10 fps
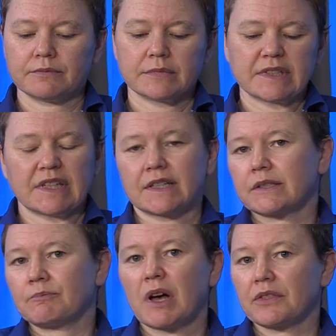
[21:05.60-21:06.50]

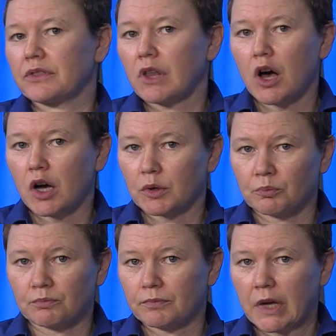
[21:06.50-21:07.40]
6-month
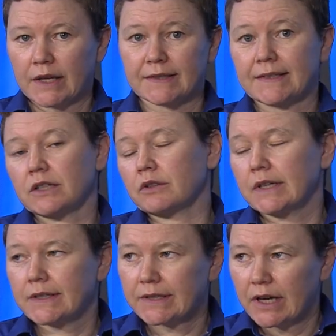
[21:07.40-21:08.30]
long
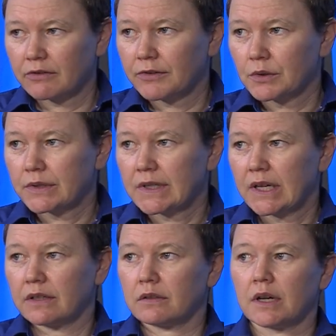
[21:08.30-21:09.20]
series that folks
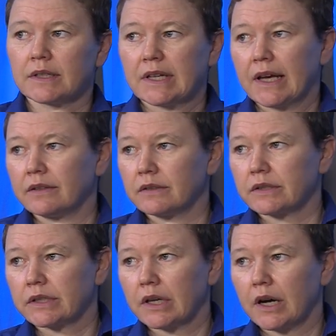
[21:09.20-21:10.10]
can
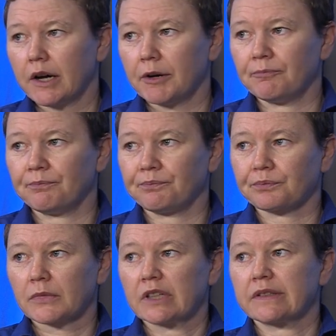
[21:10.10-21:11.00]
attend.
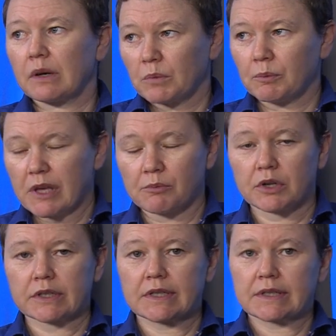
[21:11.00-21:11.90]
Some will be in
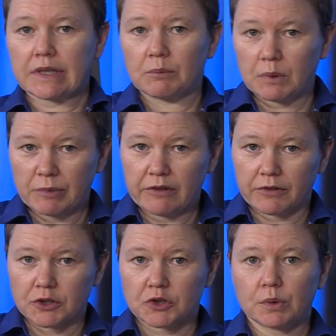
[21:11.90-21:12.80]
person, some will be
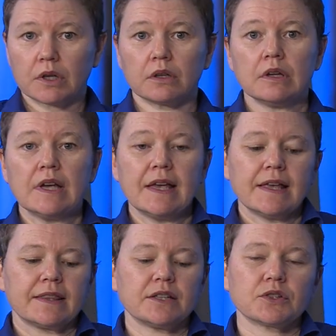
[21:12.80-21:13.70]
virtual.
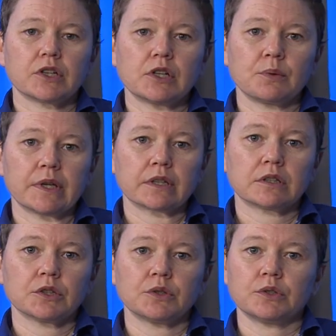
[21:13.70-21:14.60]
These are going to
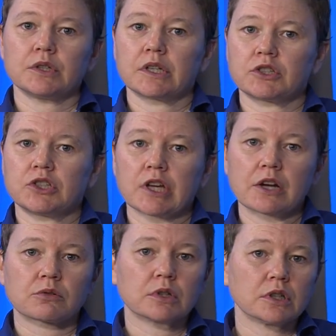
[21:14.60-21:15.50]
include
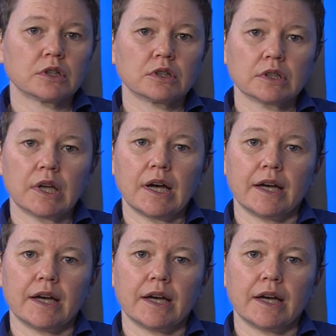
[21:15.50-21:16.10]
general